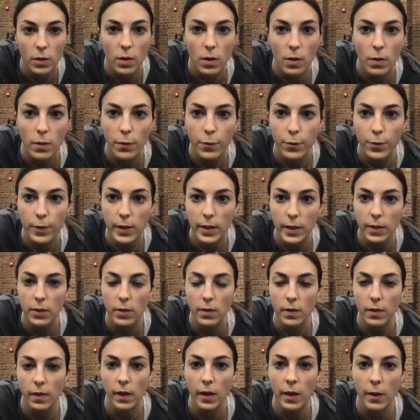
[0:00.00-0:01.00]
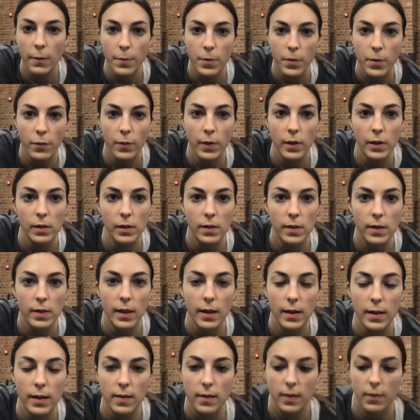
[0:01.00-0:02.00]
hopefully those hips feels
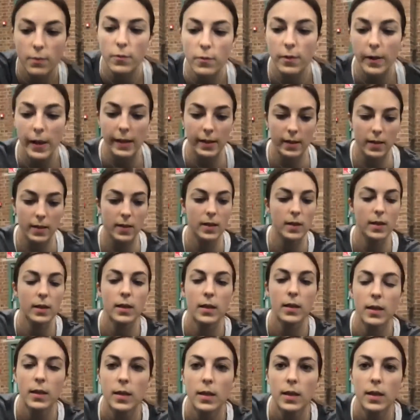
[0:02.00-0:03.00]
nice and flexy.